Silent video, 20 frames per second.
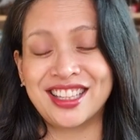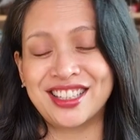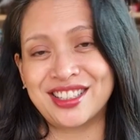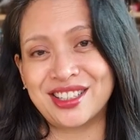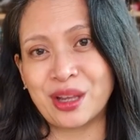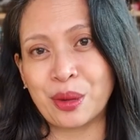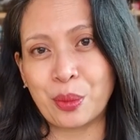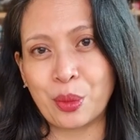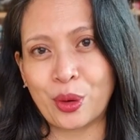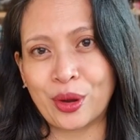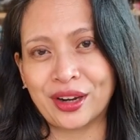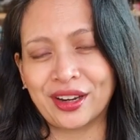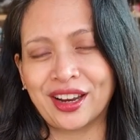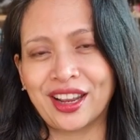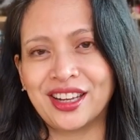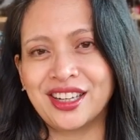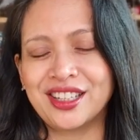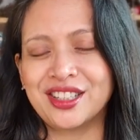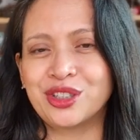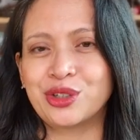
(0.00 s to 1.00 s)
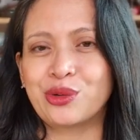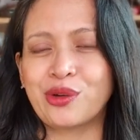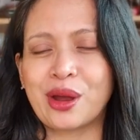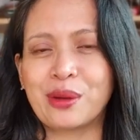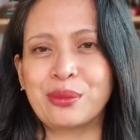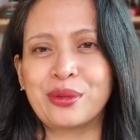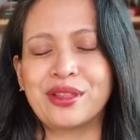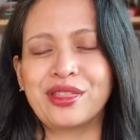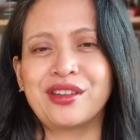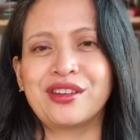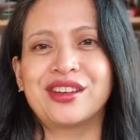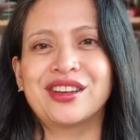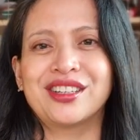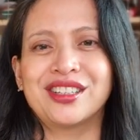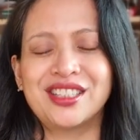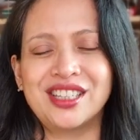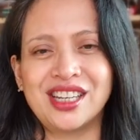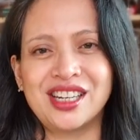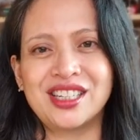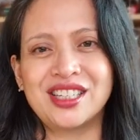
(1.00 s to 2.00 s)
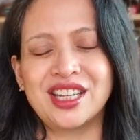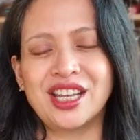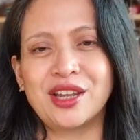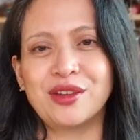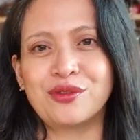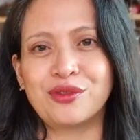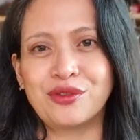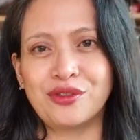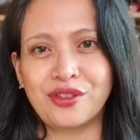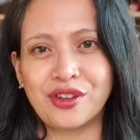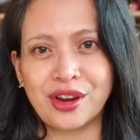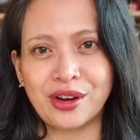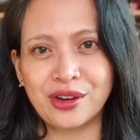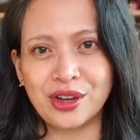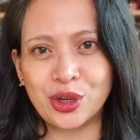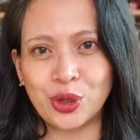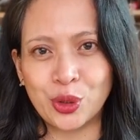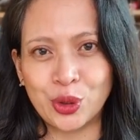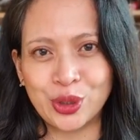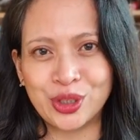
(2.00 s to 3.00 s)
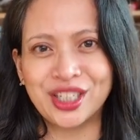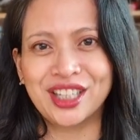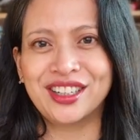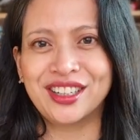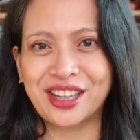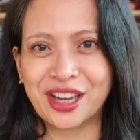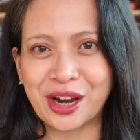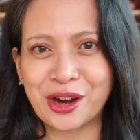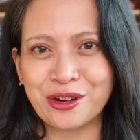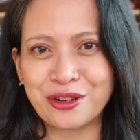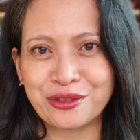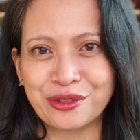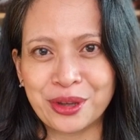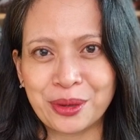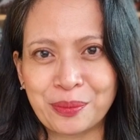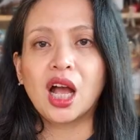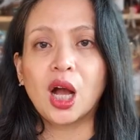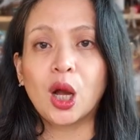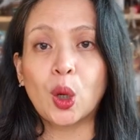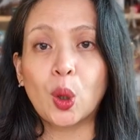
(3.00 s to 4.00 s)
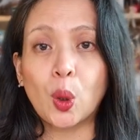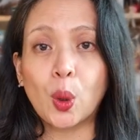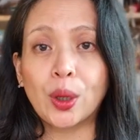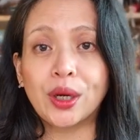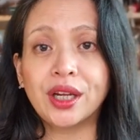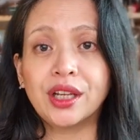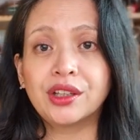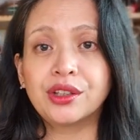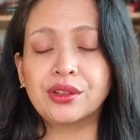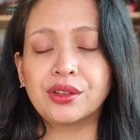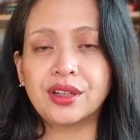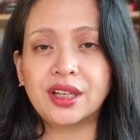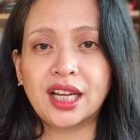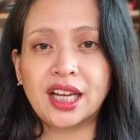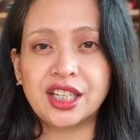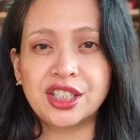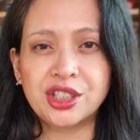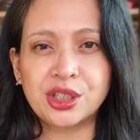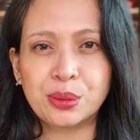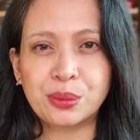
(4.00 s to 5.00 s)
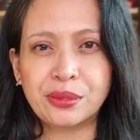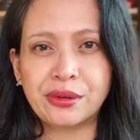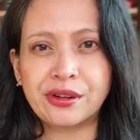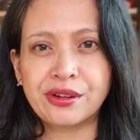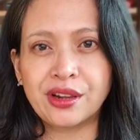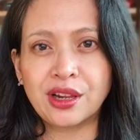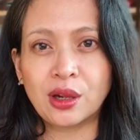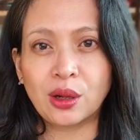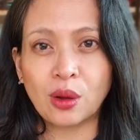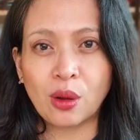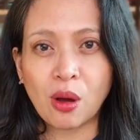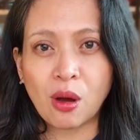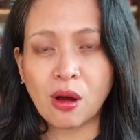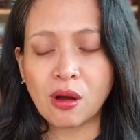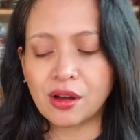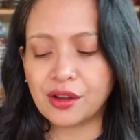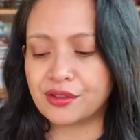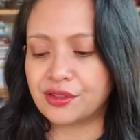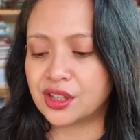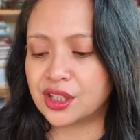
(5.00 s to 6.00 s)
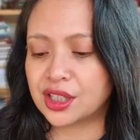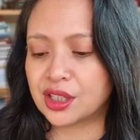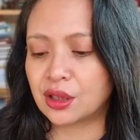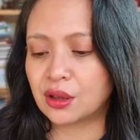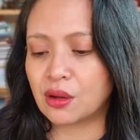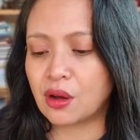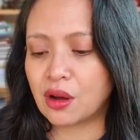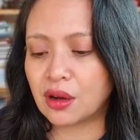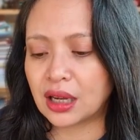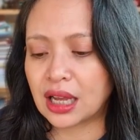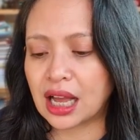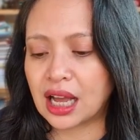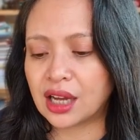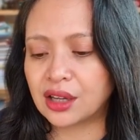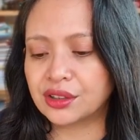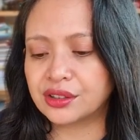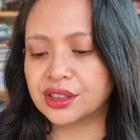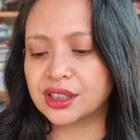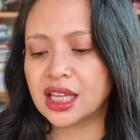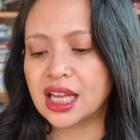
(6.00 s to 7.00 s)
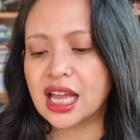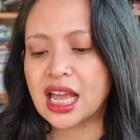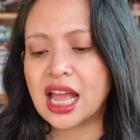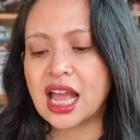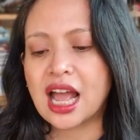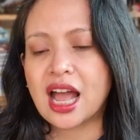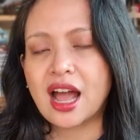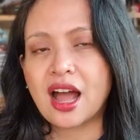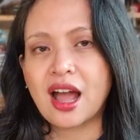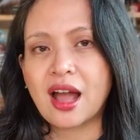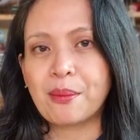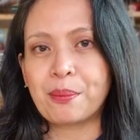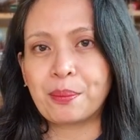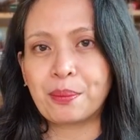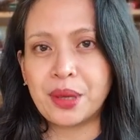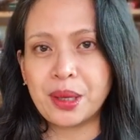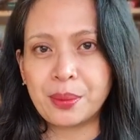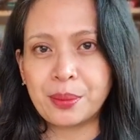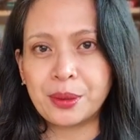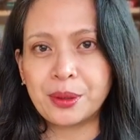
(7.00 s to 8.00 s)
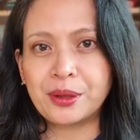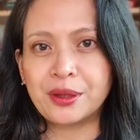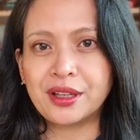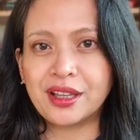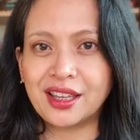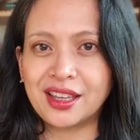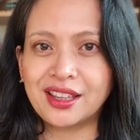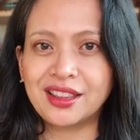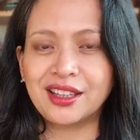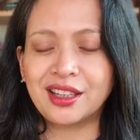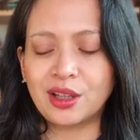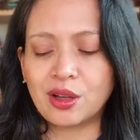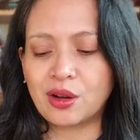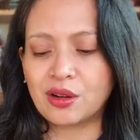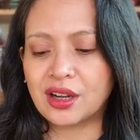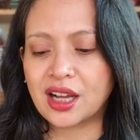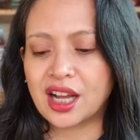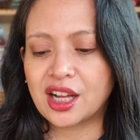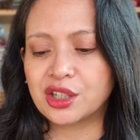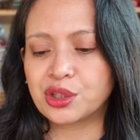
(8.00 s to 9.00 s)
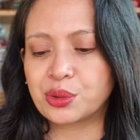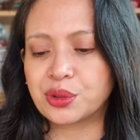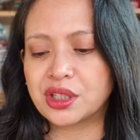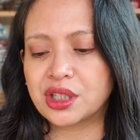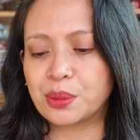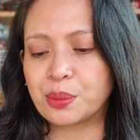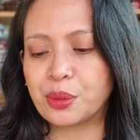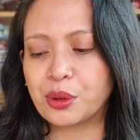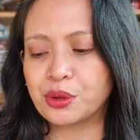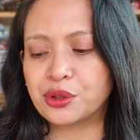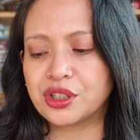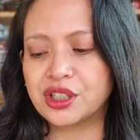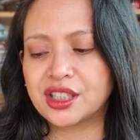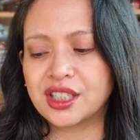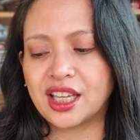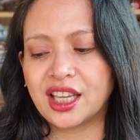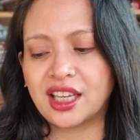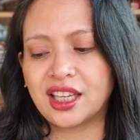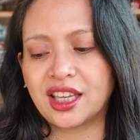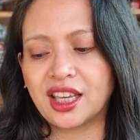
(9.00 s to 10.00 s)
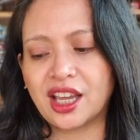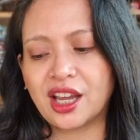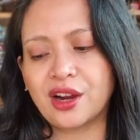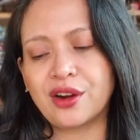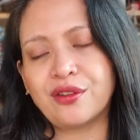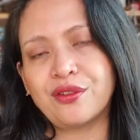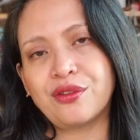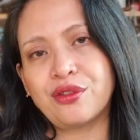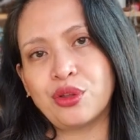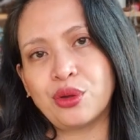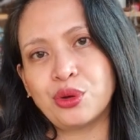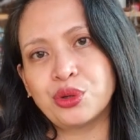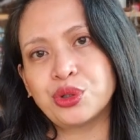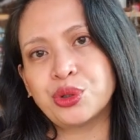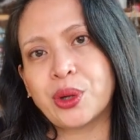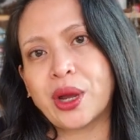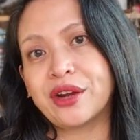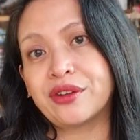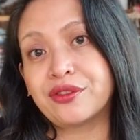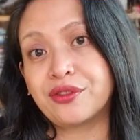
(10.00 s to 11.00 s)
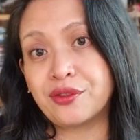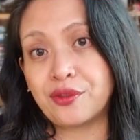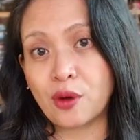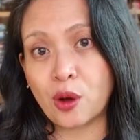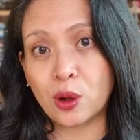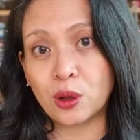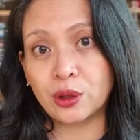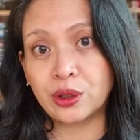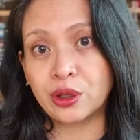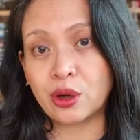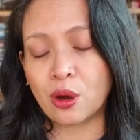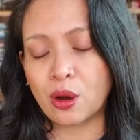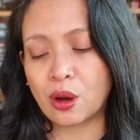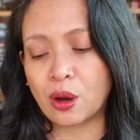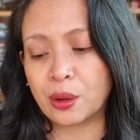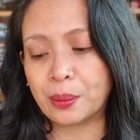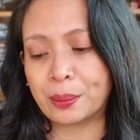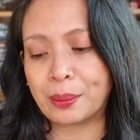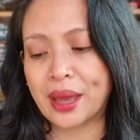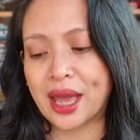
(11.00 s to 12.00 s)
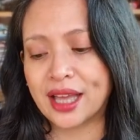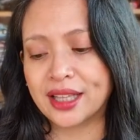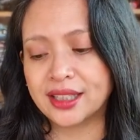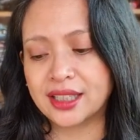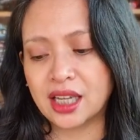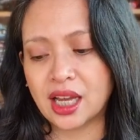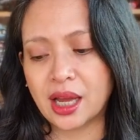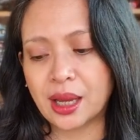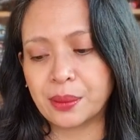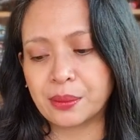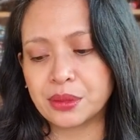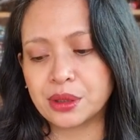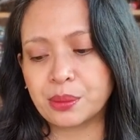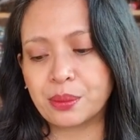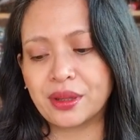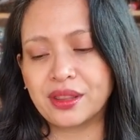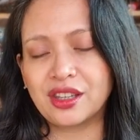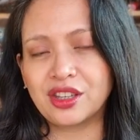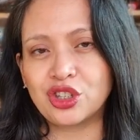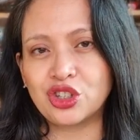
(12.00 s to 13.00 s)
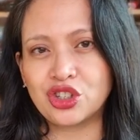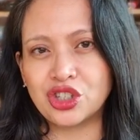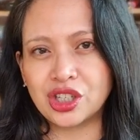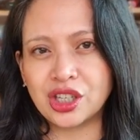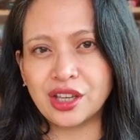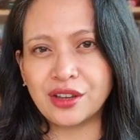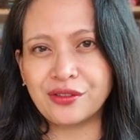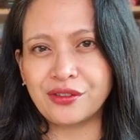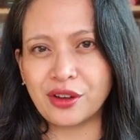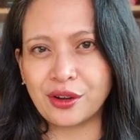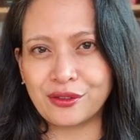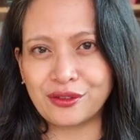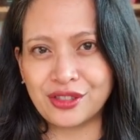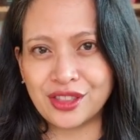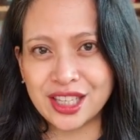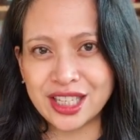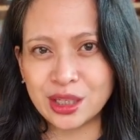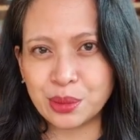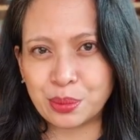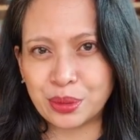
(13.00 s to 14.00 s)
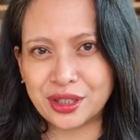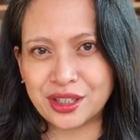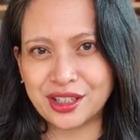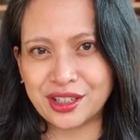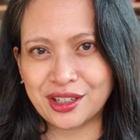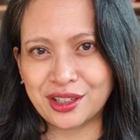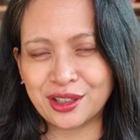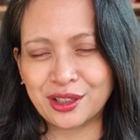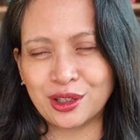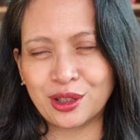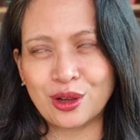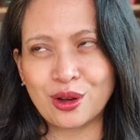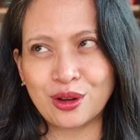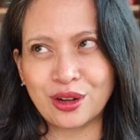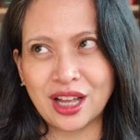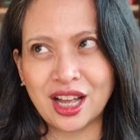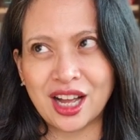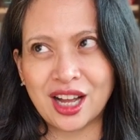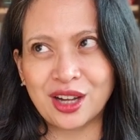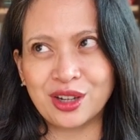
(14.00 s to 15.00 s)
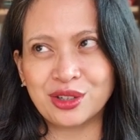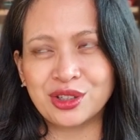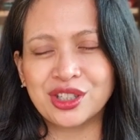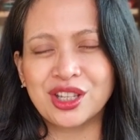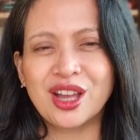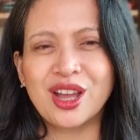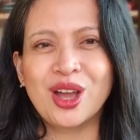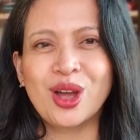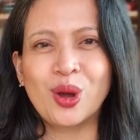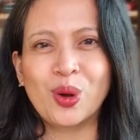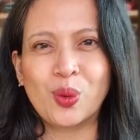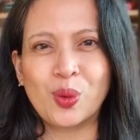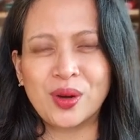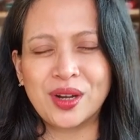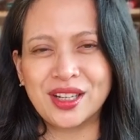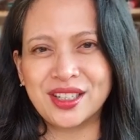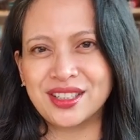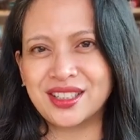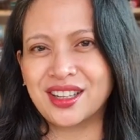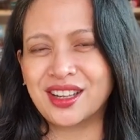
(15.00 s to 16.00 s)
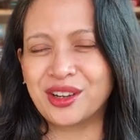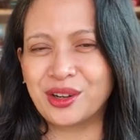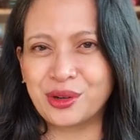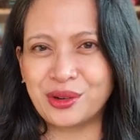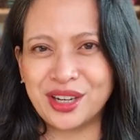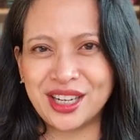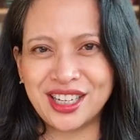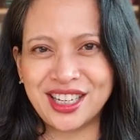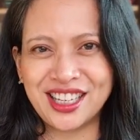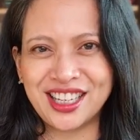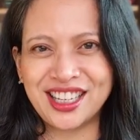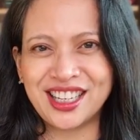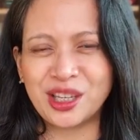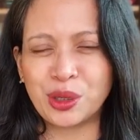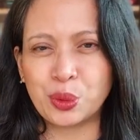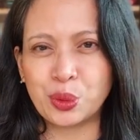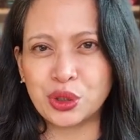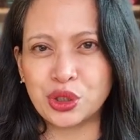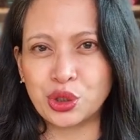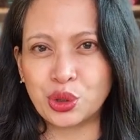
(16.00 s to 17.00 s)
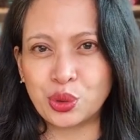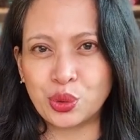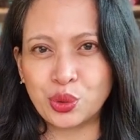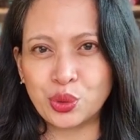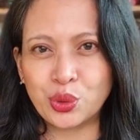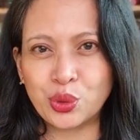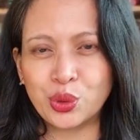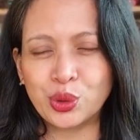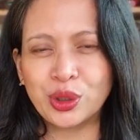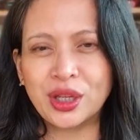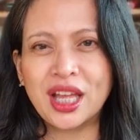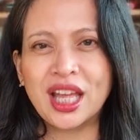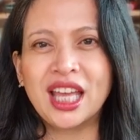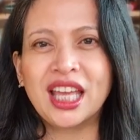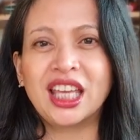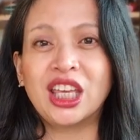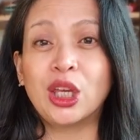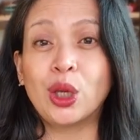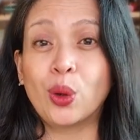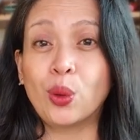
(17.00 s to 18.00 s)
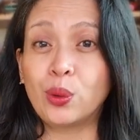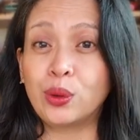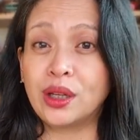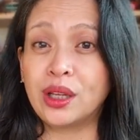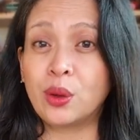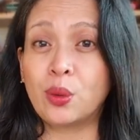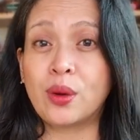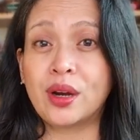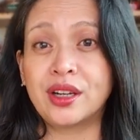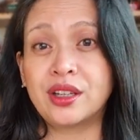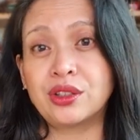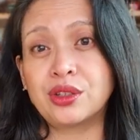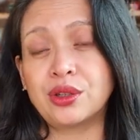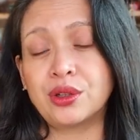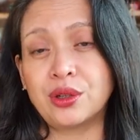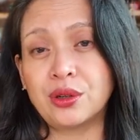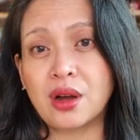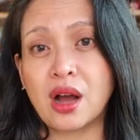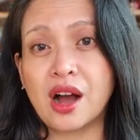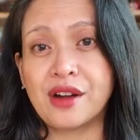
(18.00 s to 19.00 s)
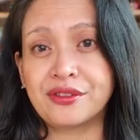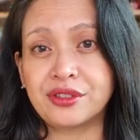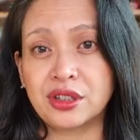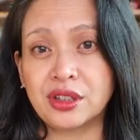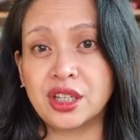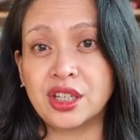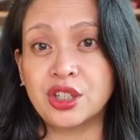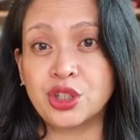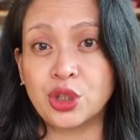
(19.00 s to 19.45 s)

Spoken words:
someone, and his grandmother did take very good care of him. According to the customary law of this longhouse, people in the longhouse were supposed to take care of those who had fallen on bad times. But the chief of this particular longhouse was greedy, he was cruel, he only wanted to look after his